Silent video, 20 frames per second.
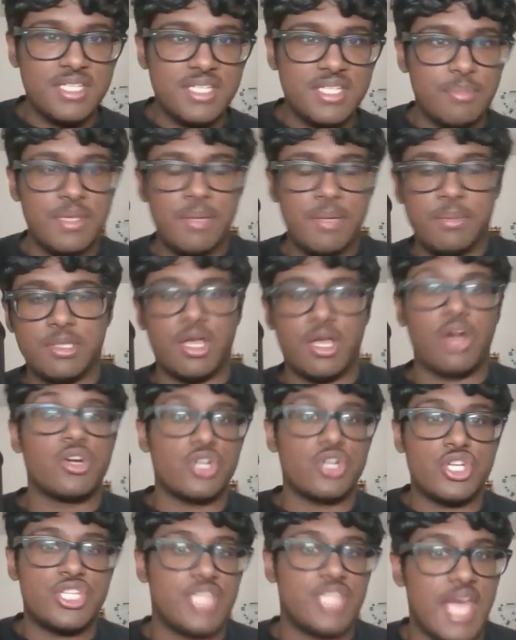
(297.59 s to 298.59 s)
to be able to
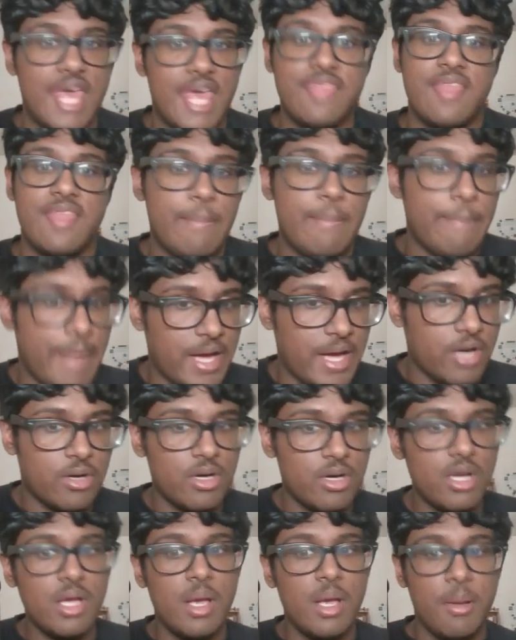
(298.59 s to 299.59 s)
understand them better.